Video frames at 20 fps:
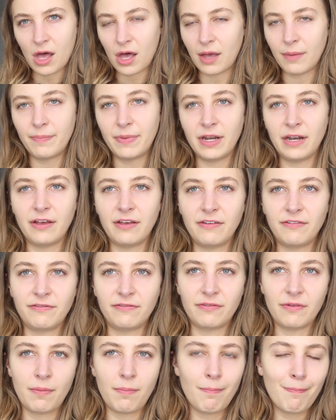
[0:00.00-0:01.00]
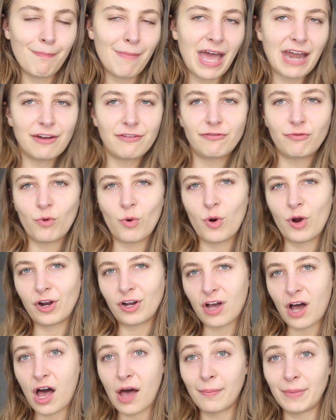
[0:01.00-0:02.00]
a bit of metaphor,
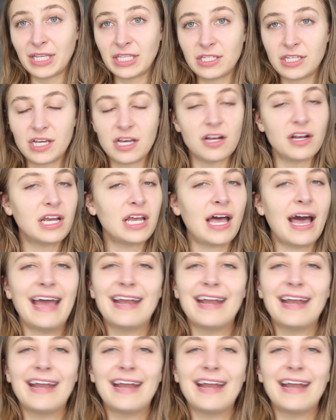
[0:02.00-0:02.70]
commentary.